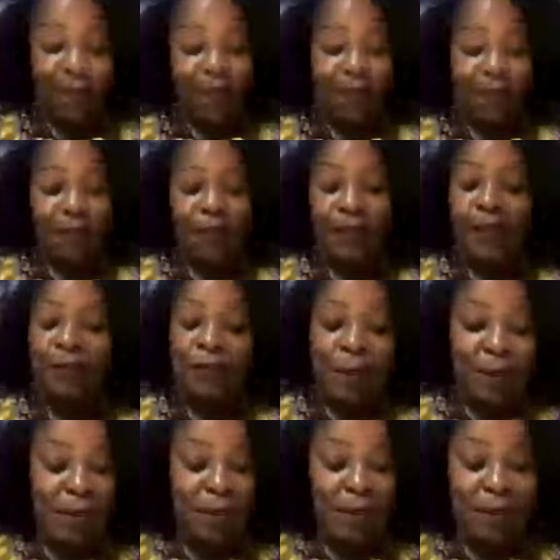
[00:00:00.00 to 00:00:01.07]
family members
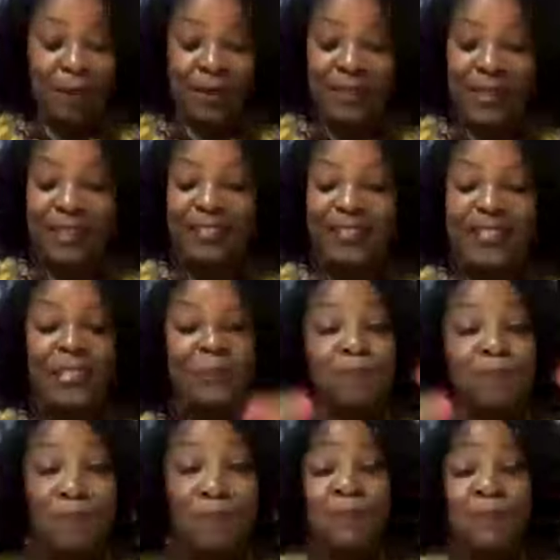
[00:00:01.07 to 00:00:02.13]
that
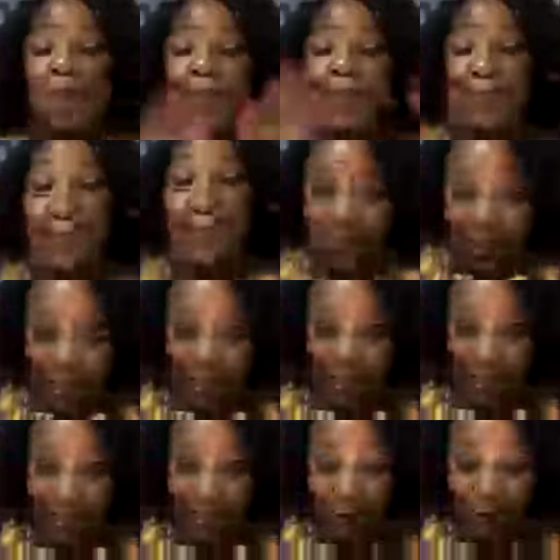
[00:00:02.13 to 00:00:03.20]
respect
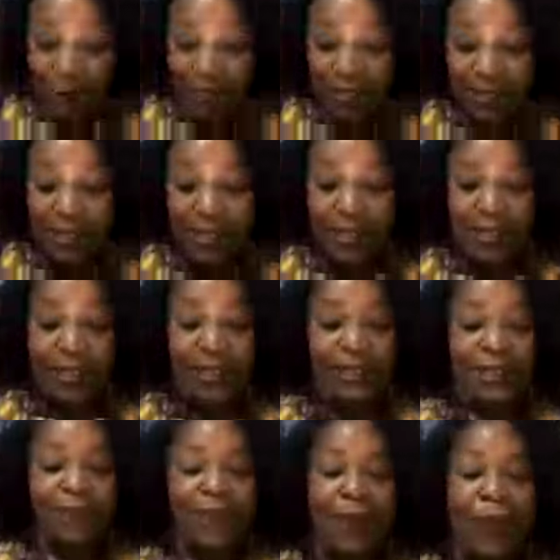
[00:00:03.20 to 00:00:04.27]
others' spaces,
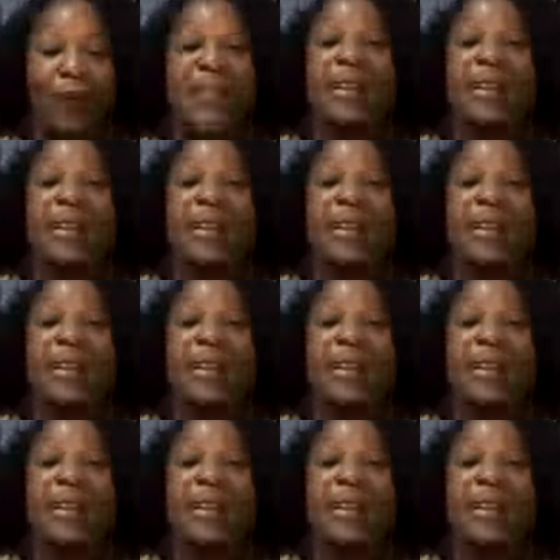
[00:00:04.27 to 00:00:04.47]
whether